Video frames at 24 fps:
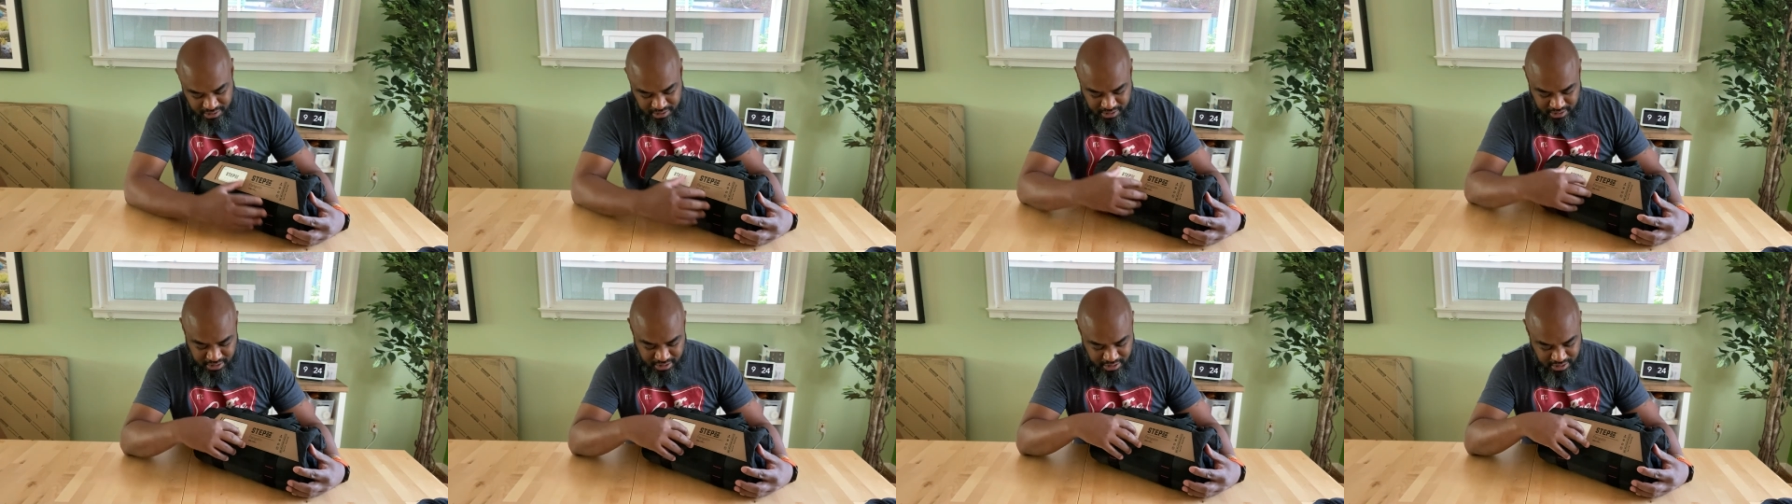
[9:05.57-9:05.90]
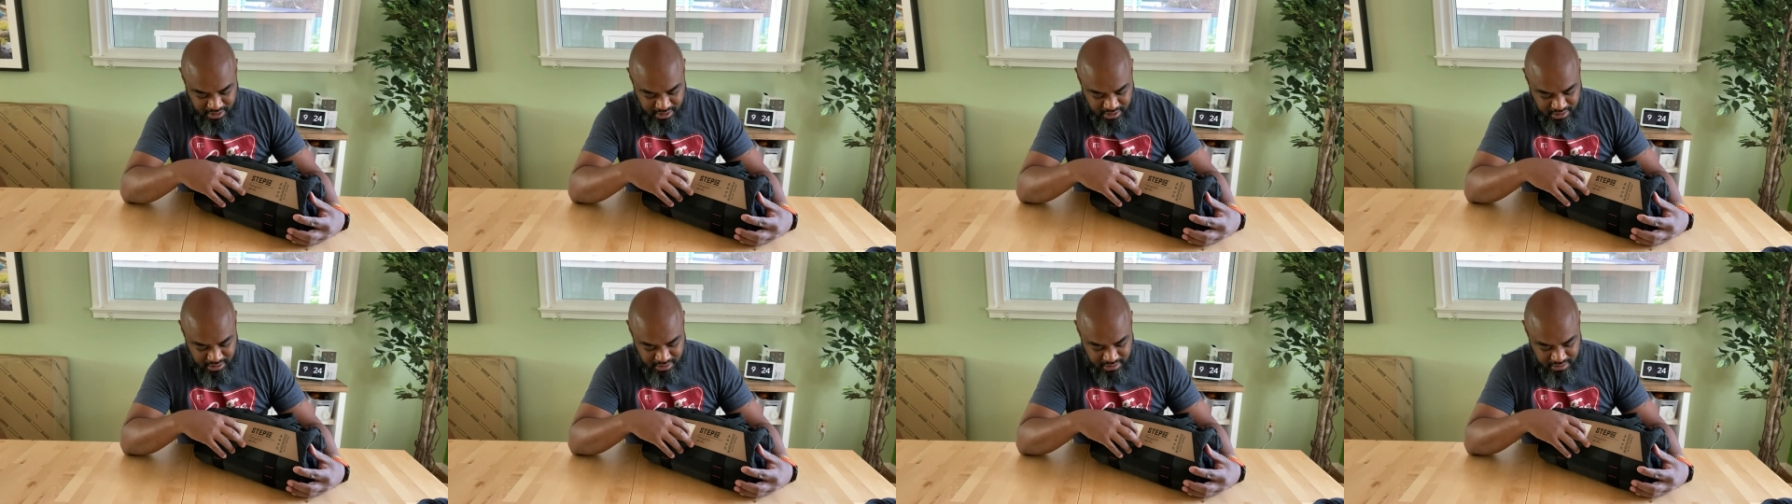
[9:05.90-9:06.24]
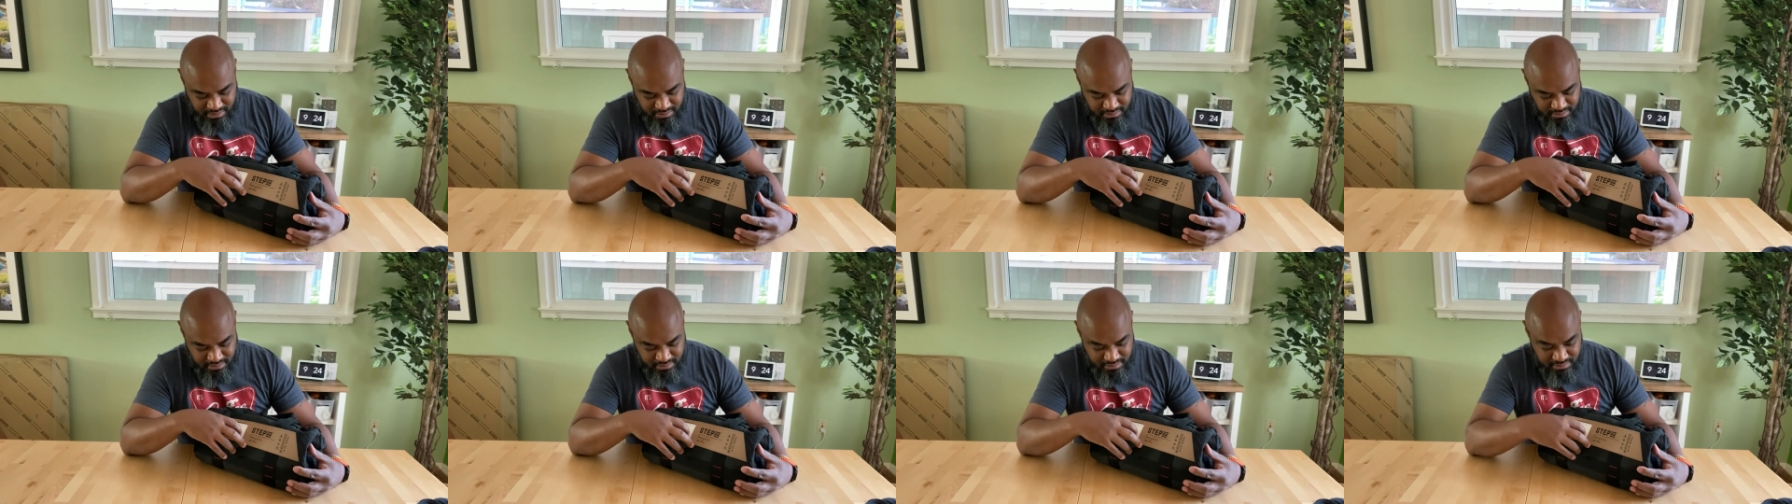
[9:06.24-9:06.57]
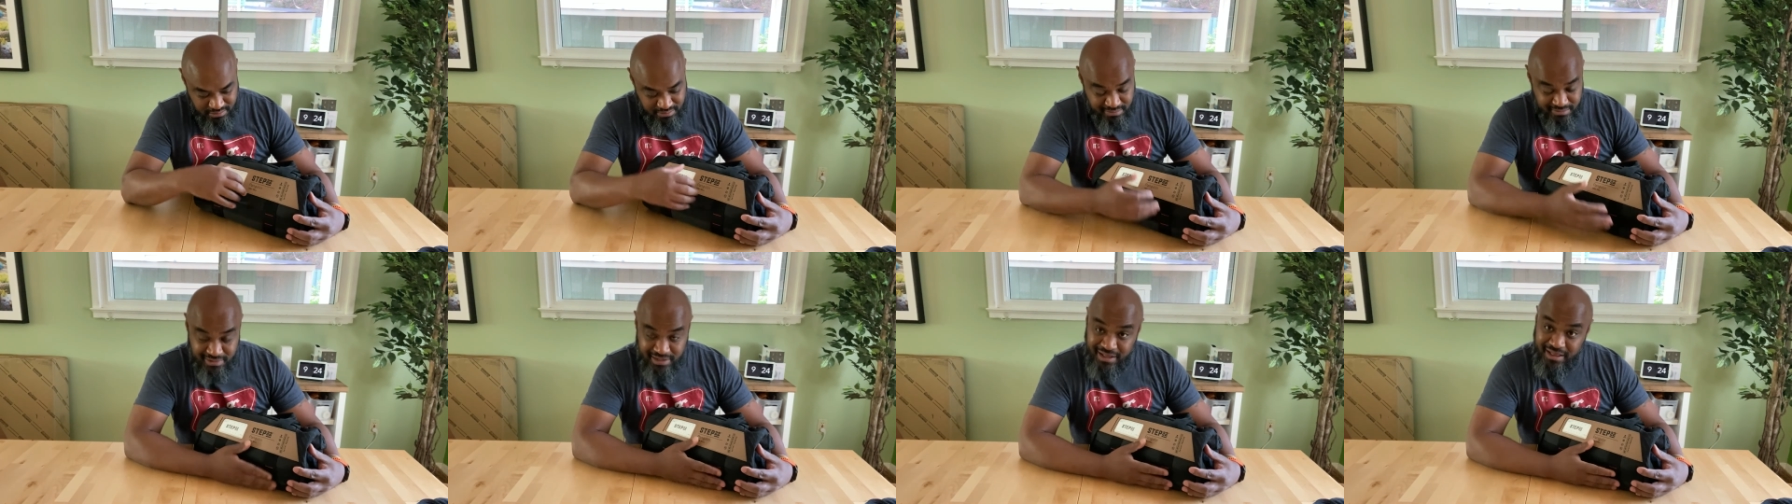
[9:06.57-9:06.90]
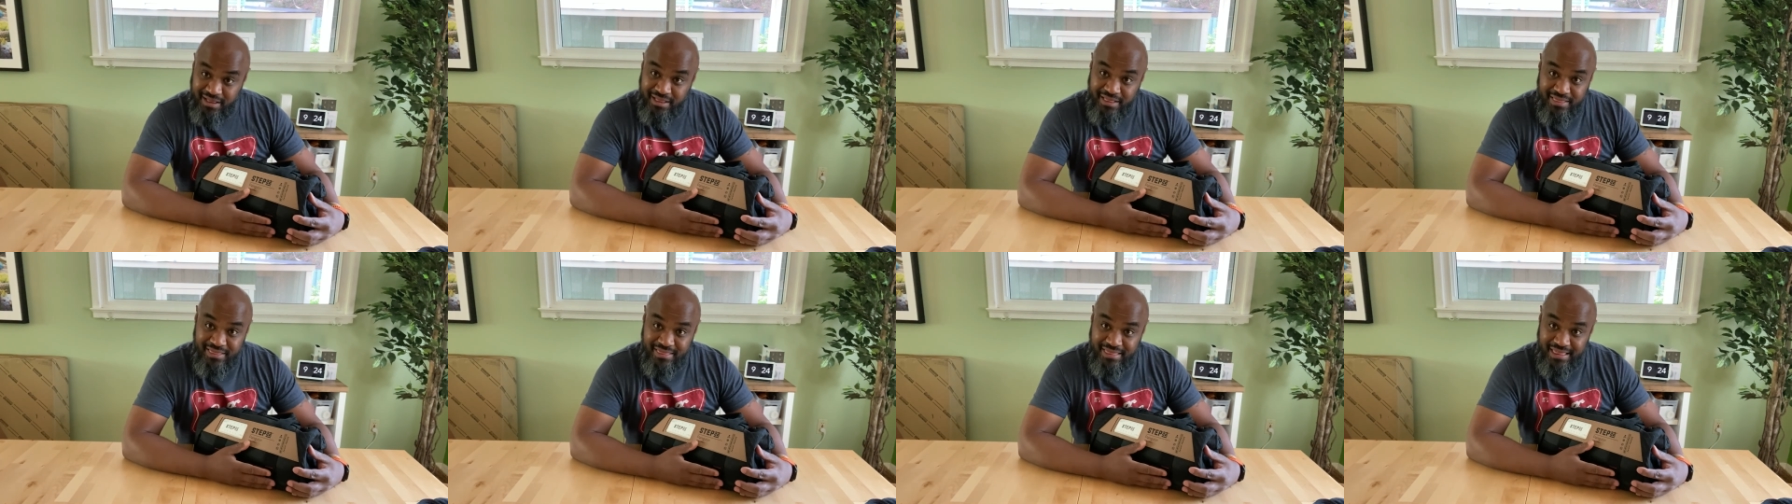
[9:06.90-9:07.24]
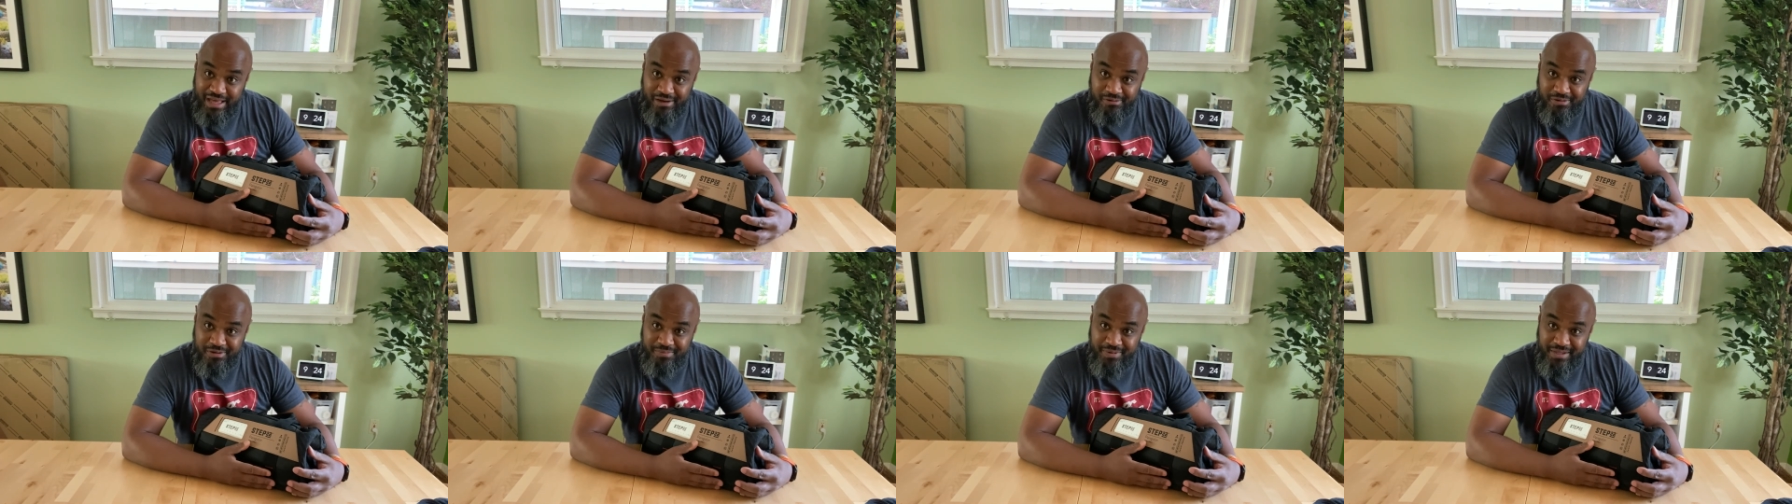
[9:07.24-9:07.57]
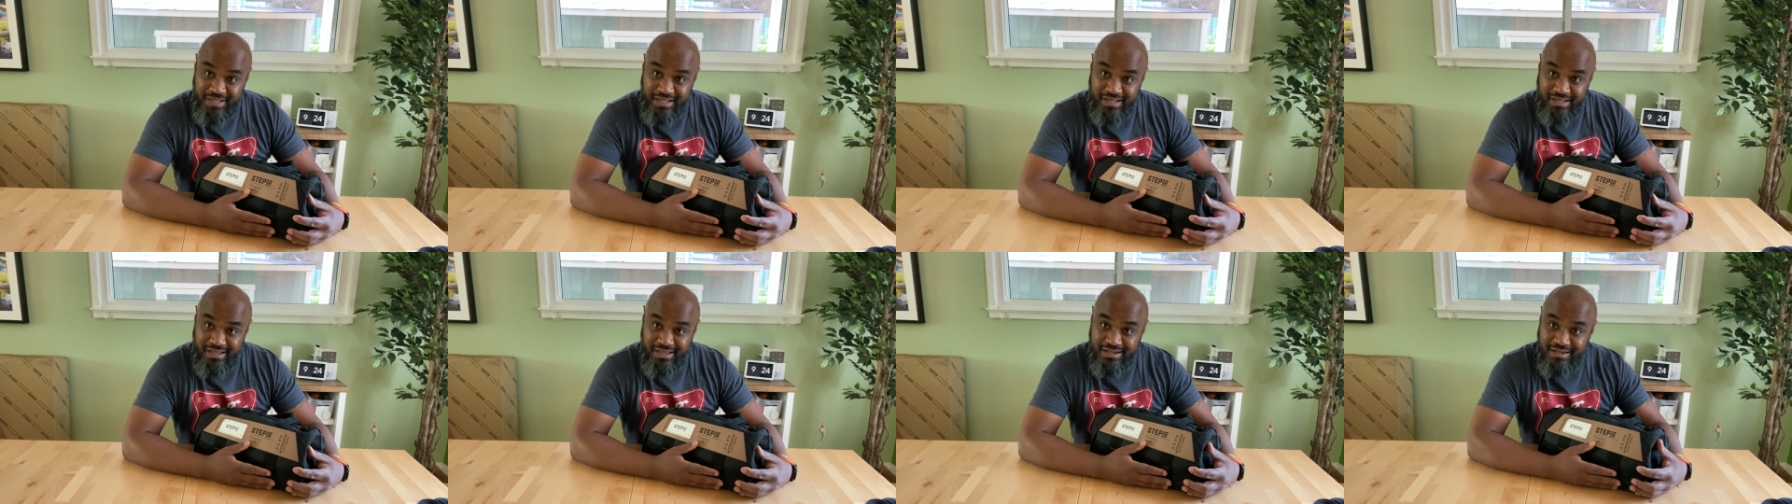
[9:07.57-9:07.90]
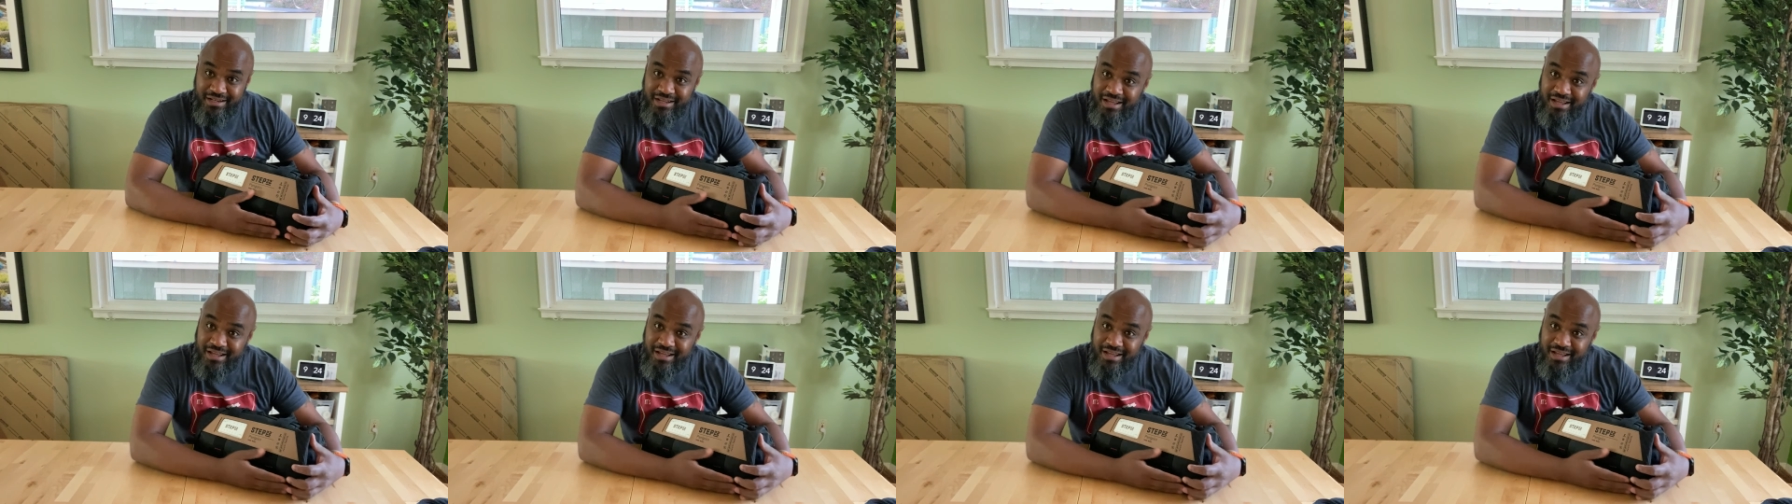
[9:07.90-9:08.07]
that would be it.